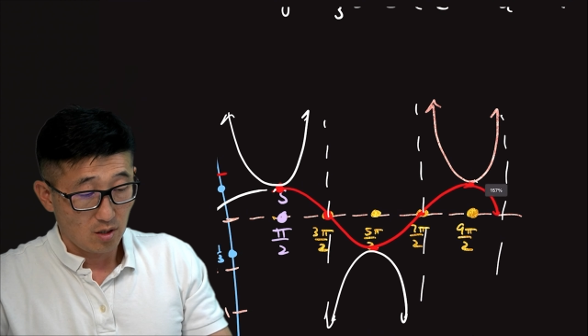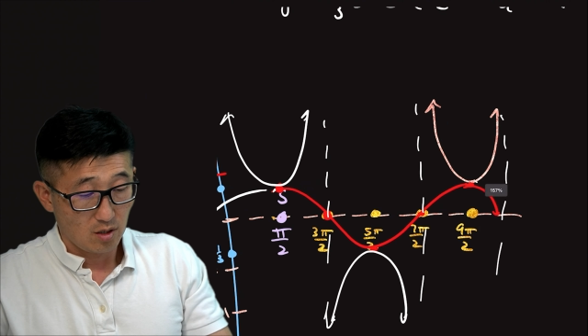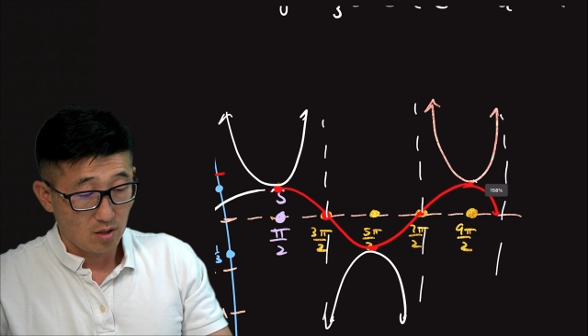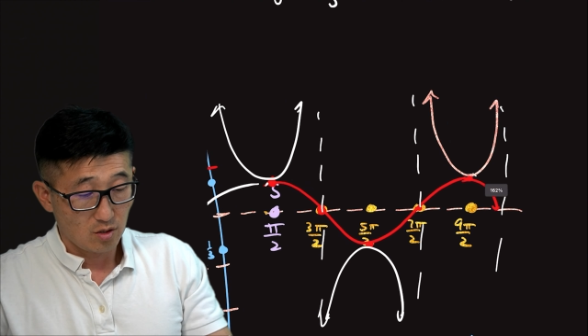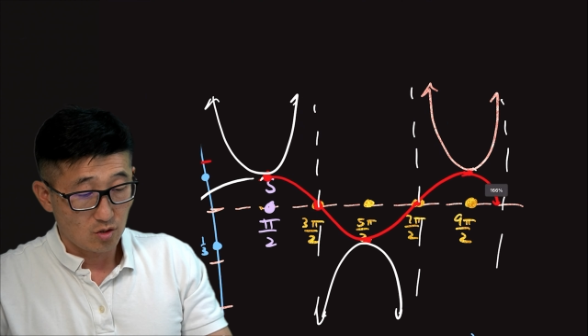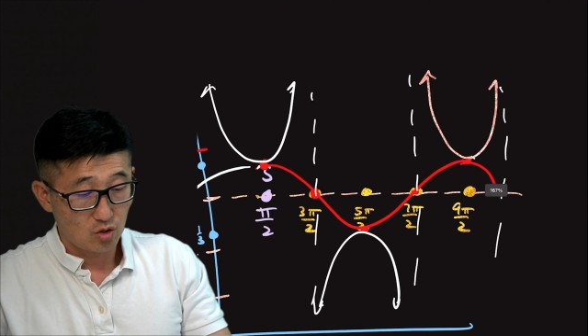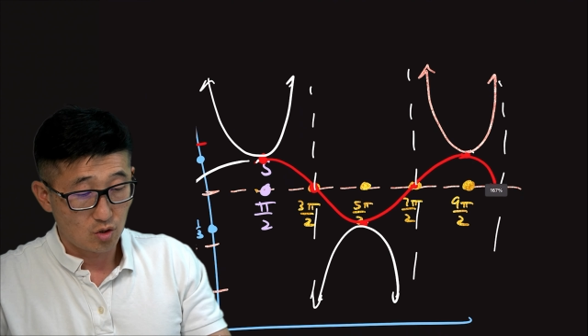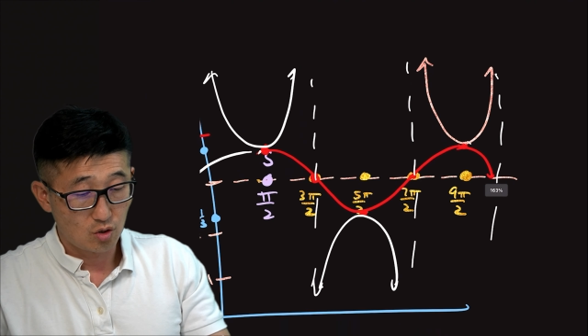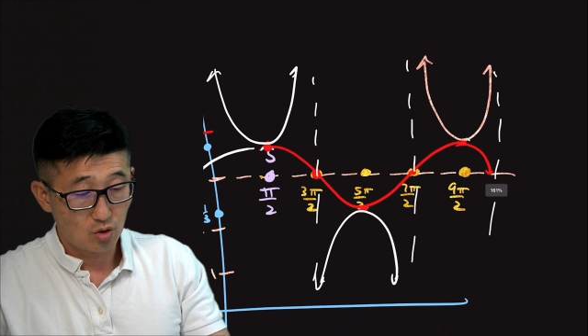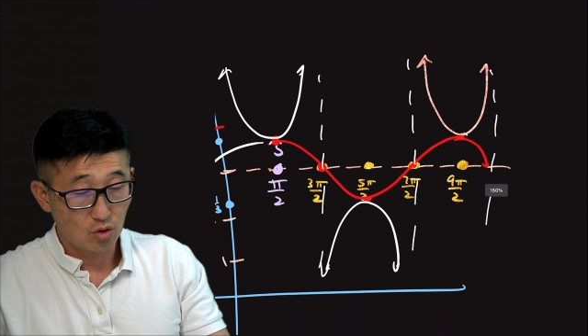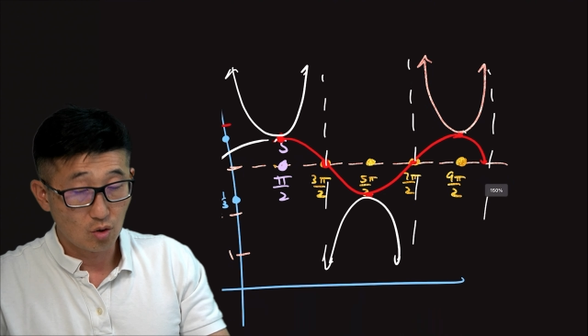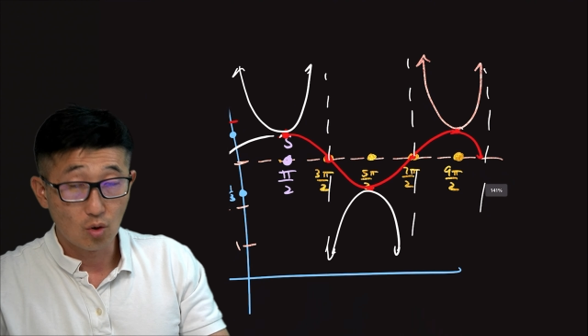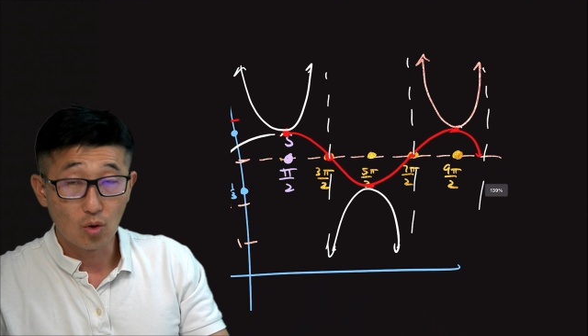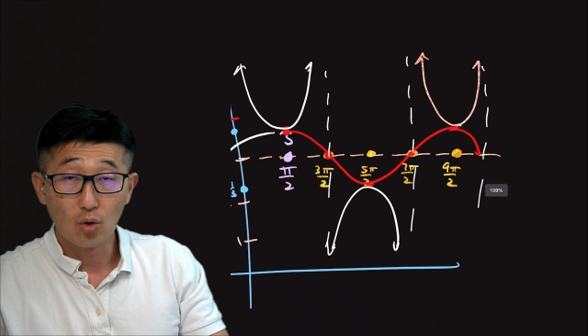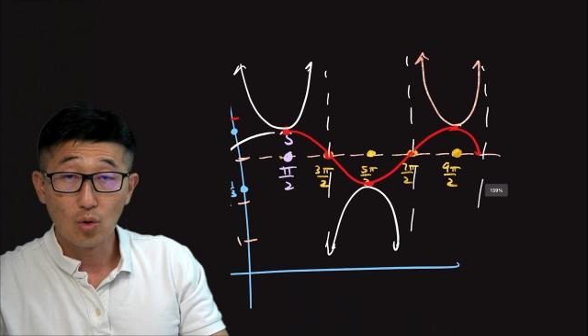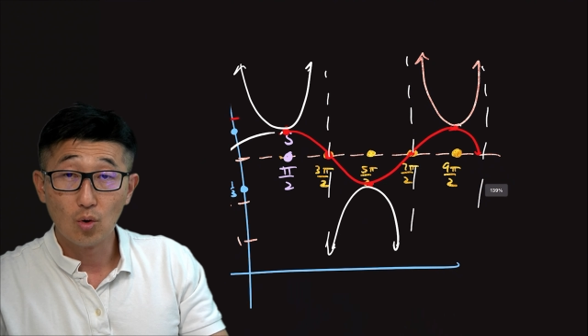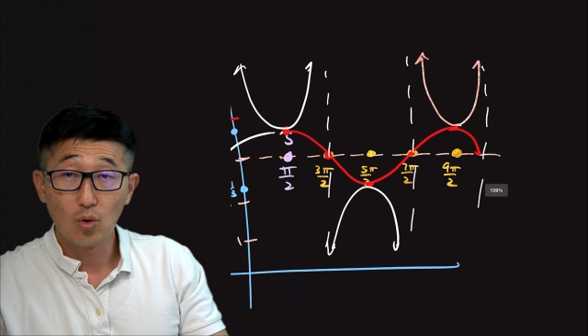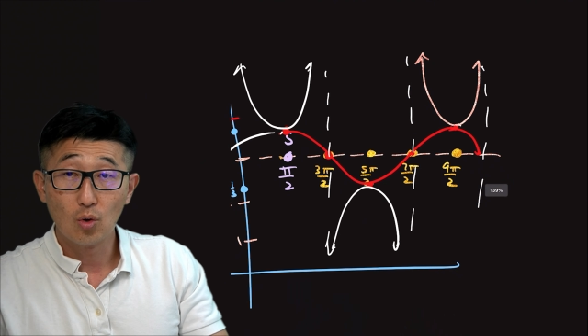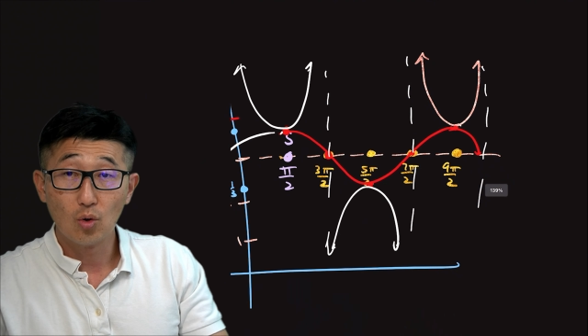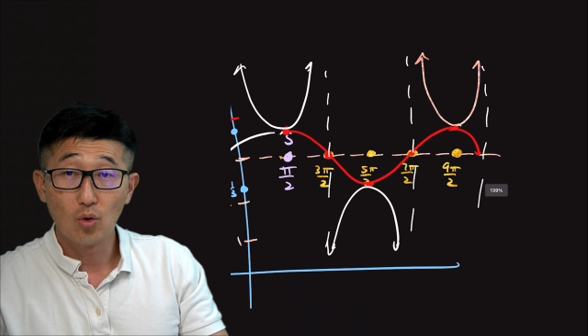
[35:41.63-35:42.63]

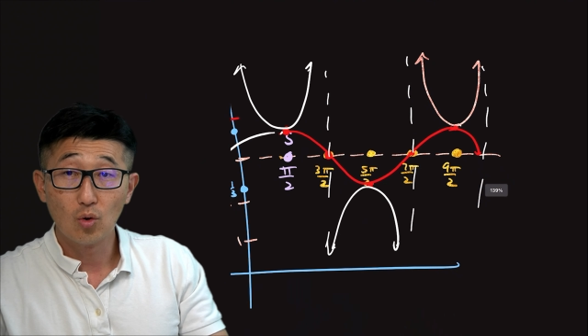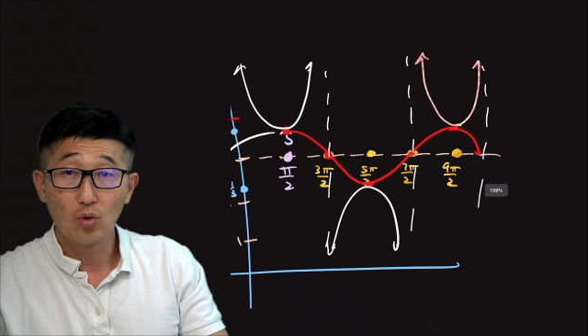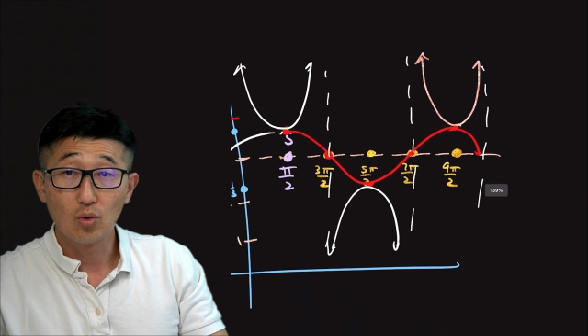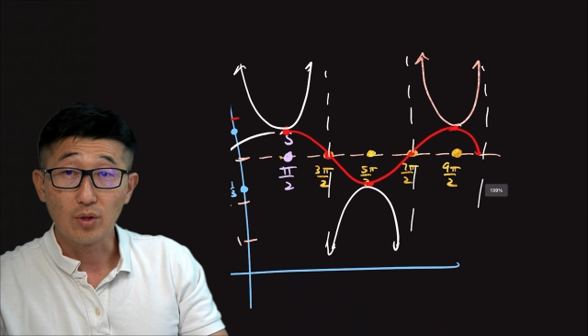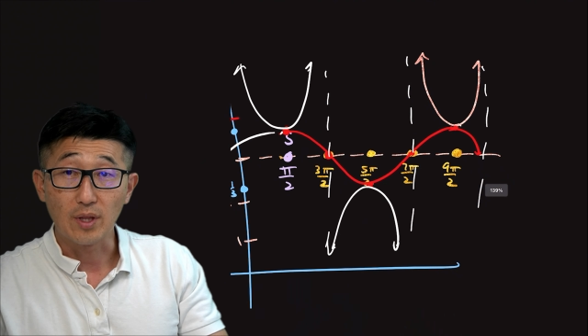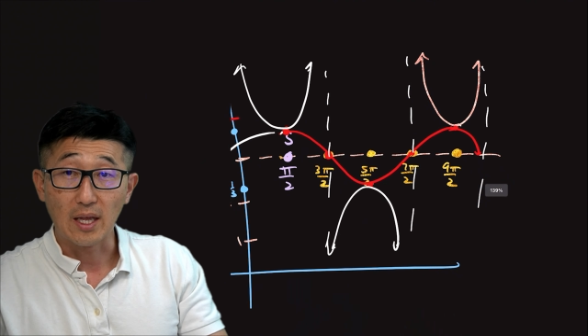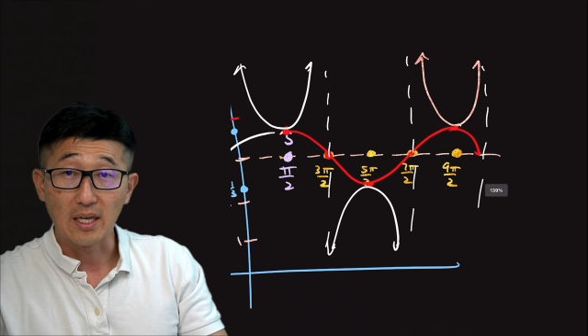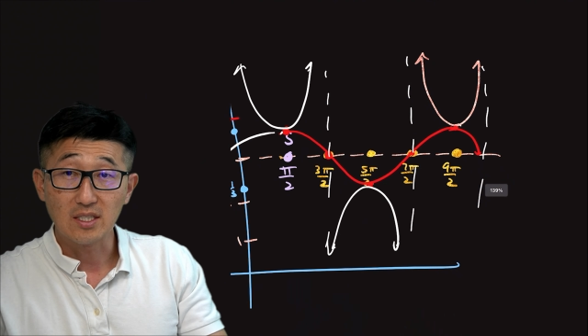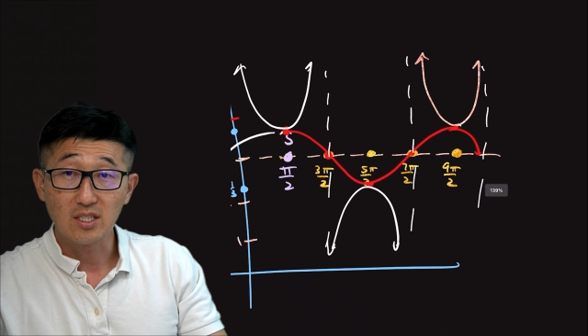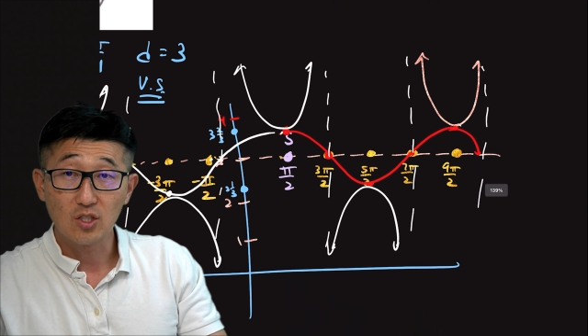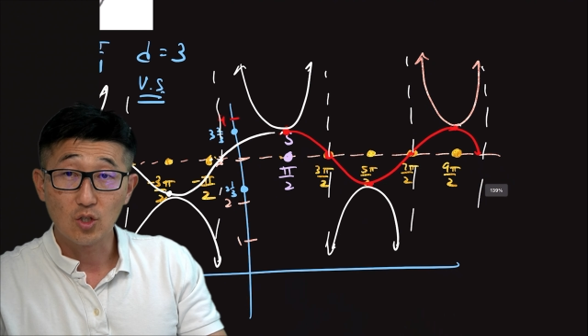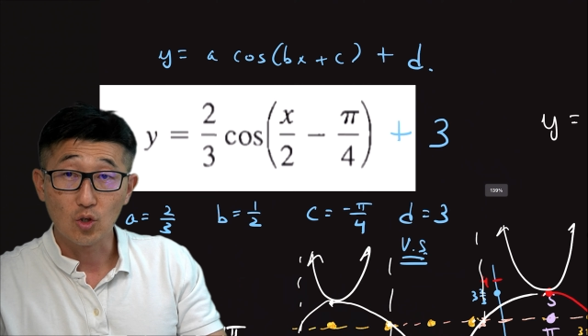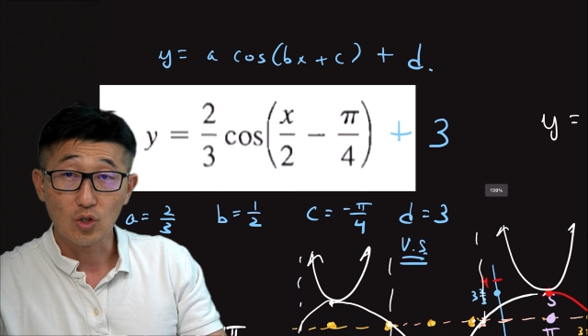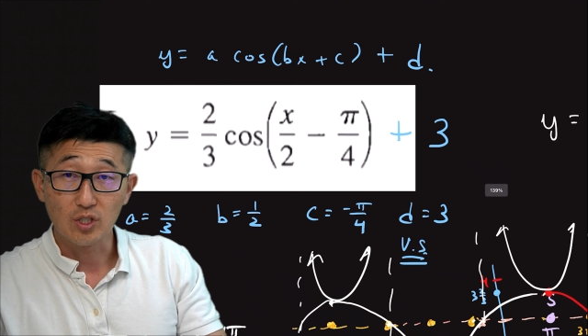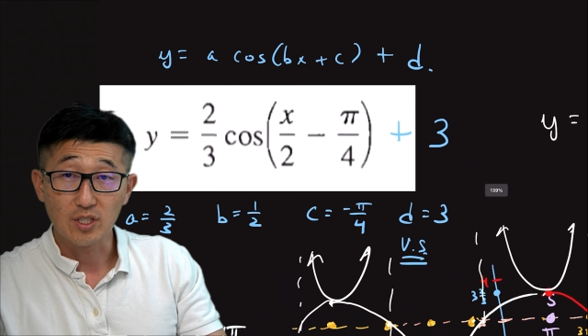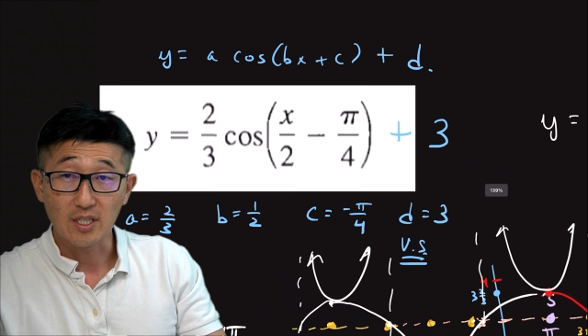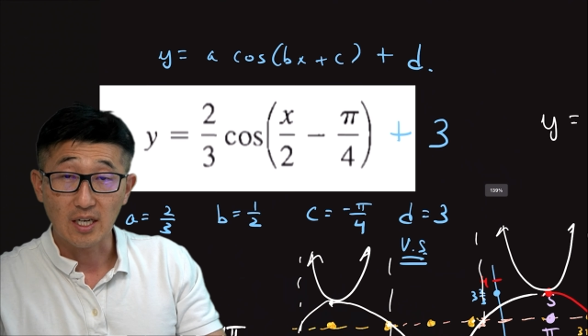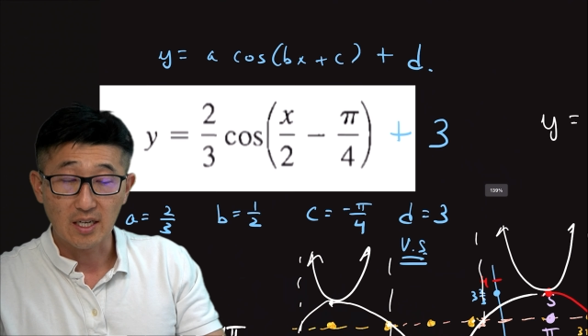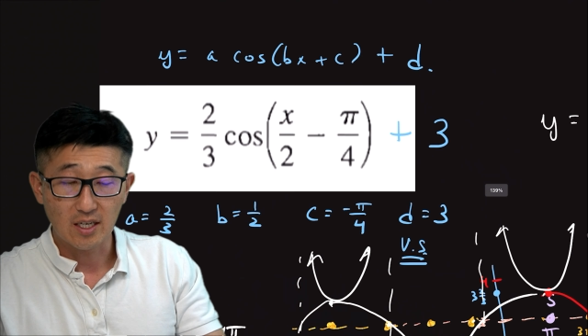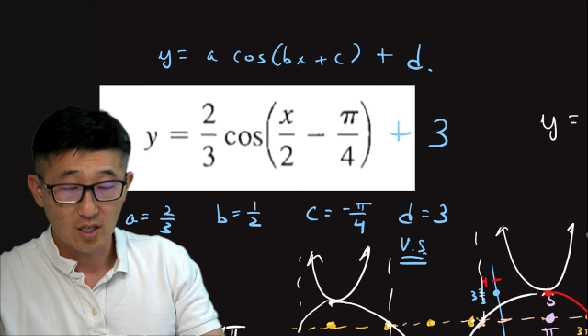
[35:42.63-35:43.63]
So that's your
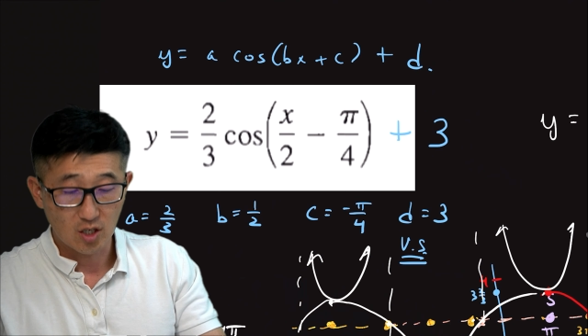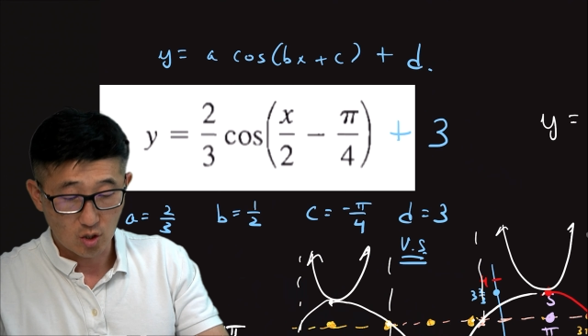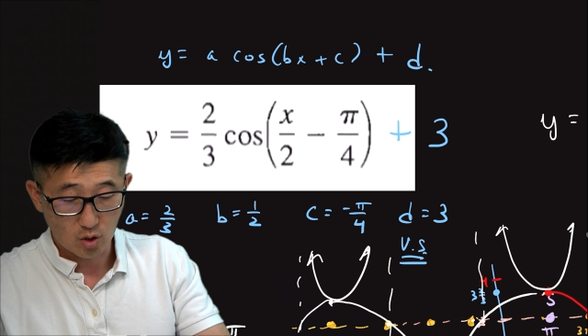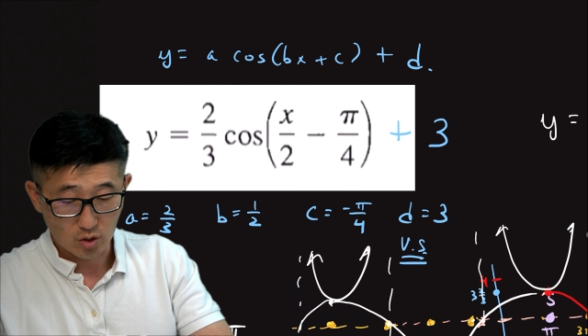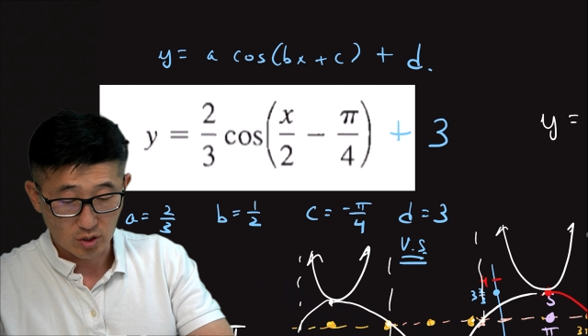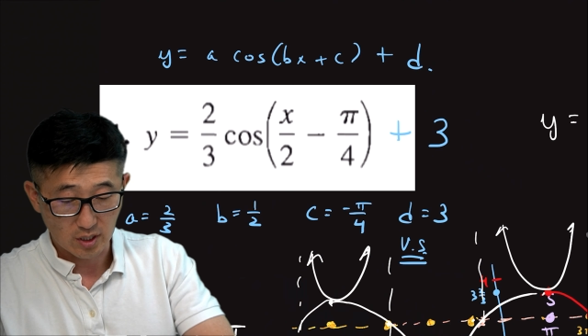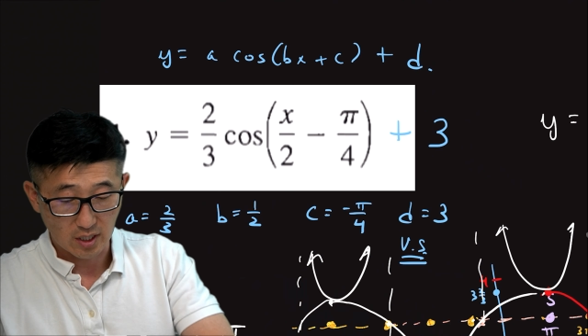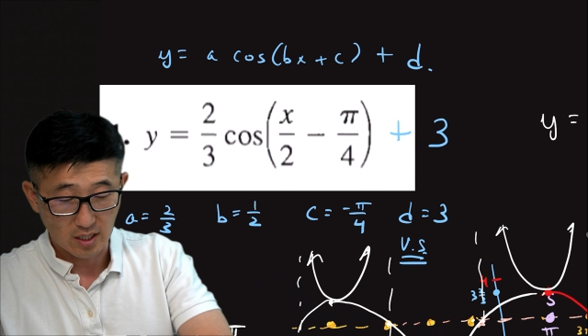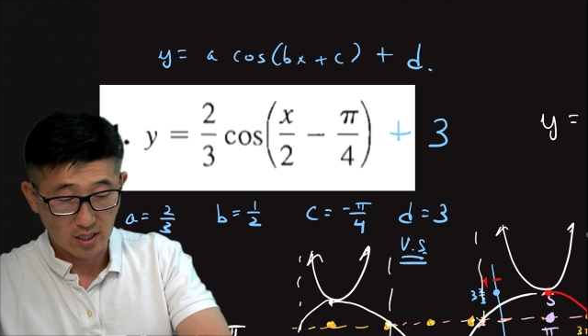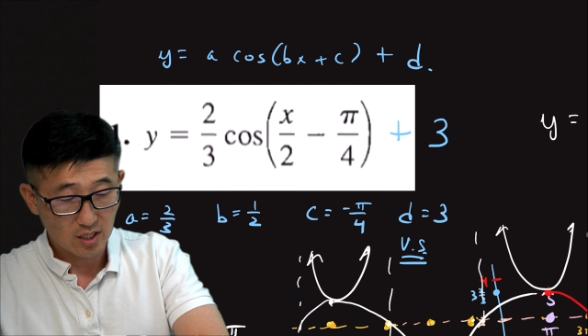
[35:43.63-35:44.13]
sine and cosine.